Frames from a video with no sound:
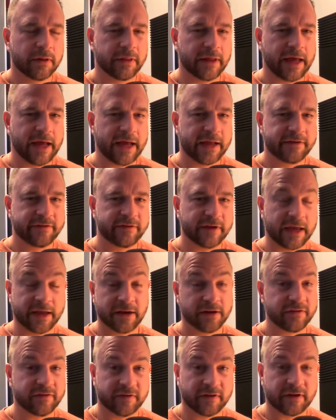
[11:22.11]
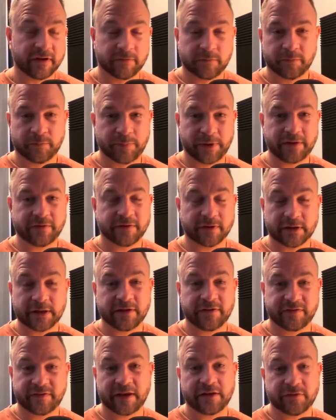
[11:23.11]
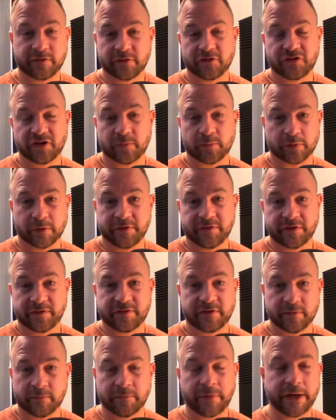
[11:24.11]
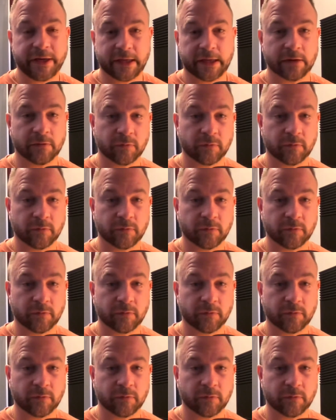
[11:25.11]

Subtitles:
And it's basically censorship-resistant money,